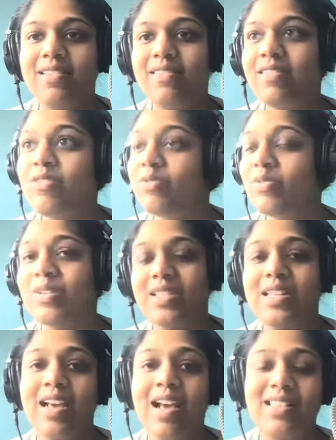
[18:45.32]
the only reason
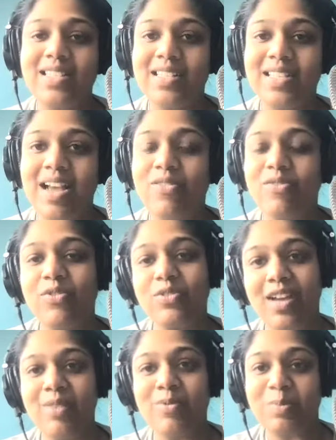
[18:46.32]
he got sent down the first
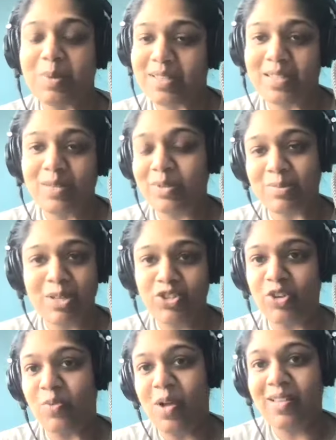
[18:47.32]
time was because he wasn't
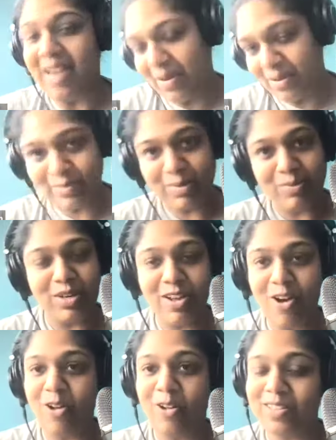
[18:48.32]
pitching well. And now he's been
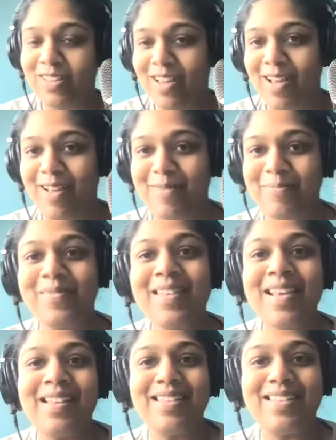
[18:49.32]
recalled
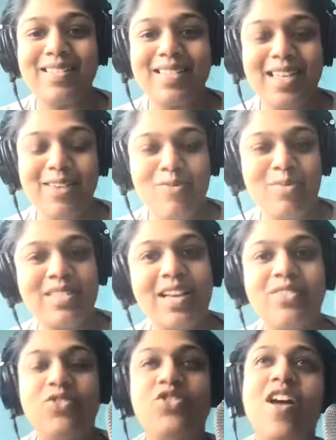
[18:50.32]
to give him a
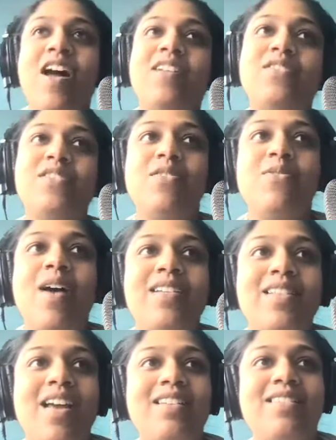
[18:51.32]
second shot. So
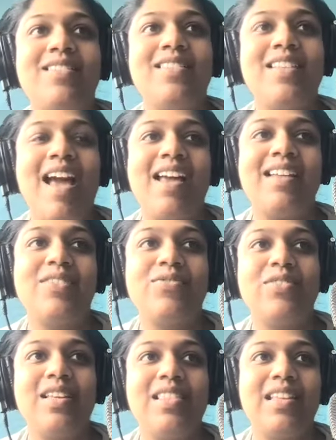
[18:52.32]
I
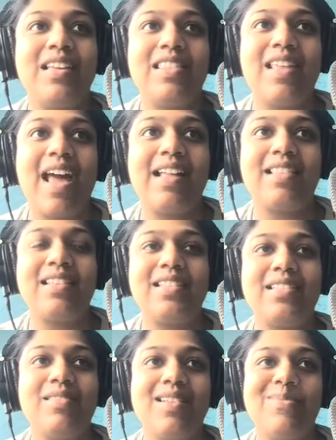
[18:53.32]
definitely think that
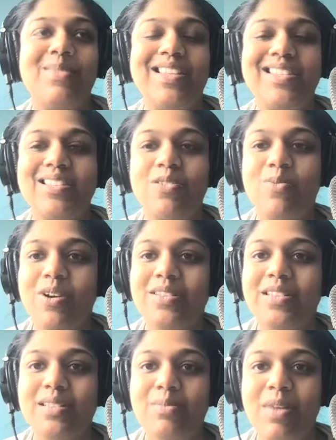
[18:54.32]
this still
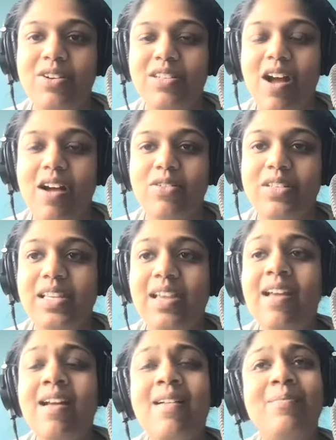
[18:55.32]
works as a
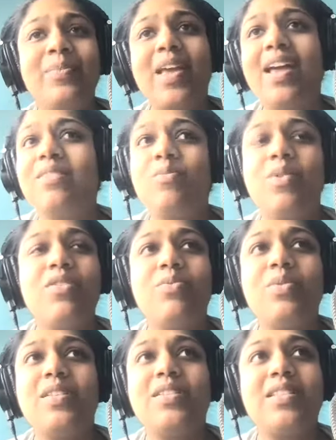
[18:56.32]
meritocracy. And one of the
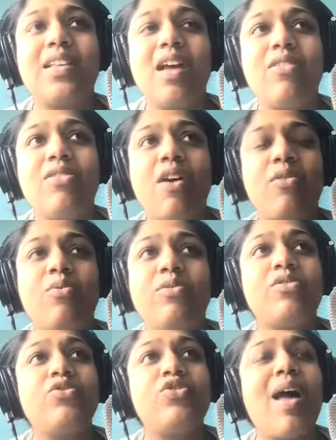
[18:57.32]
reasons that I thought
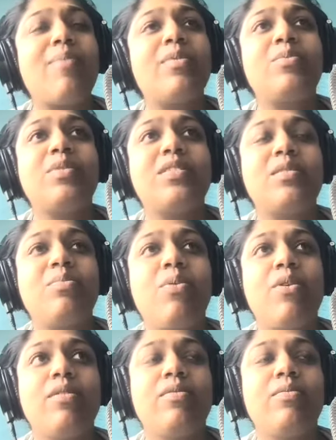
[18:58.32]
Aroldis Chapman was an
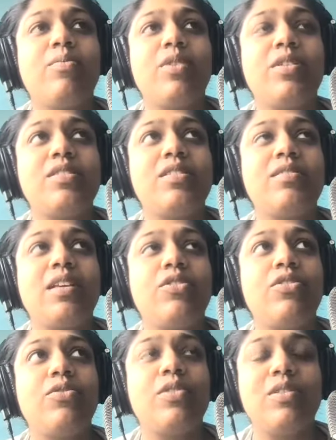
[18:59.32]
important one to
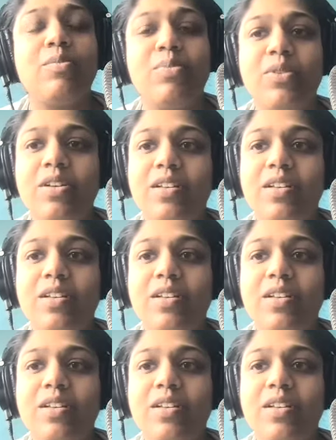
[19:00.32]
include in the book,